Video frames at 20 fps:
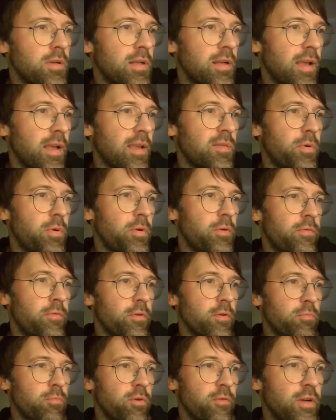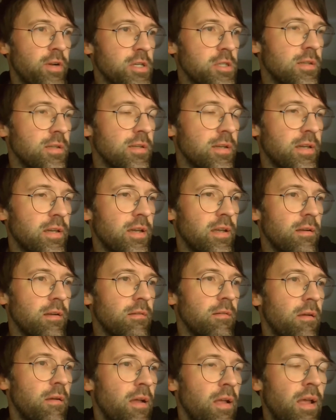an expert for professional care,
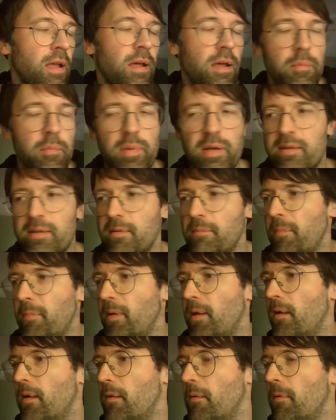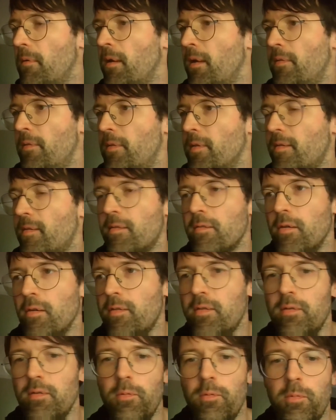but this is
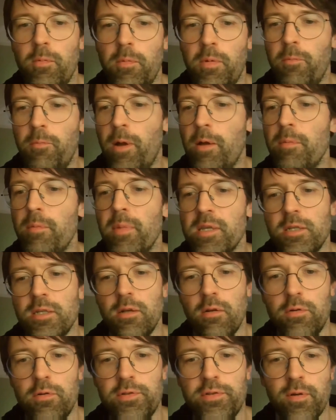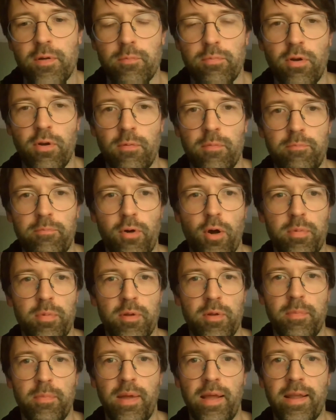also very much a long-term
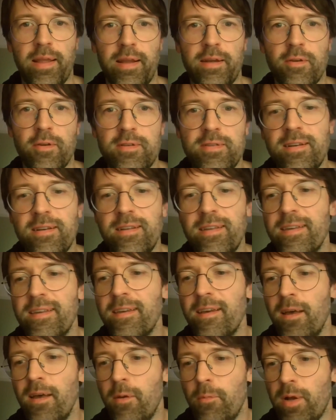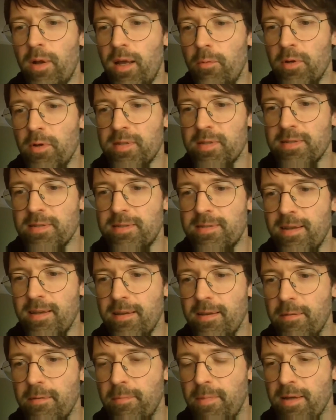problem. Anecdotally, when I was
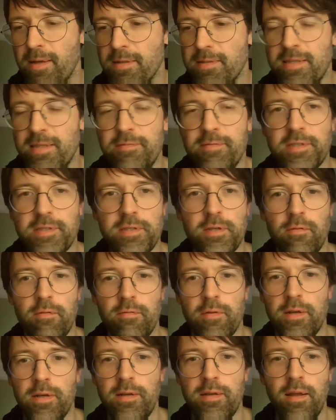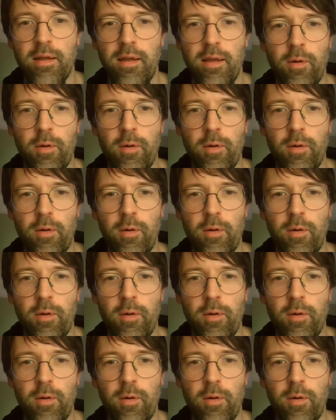a civil servant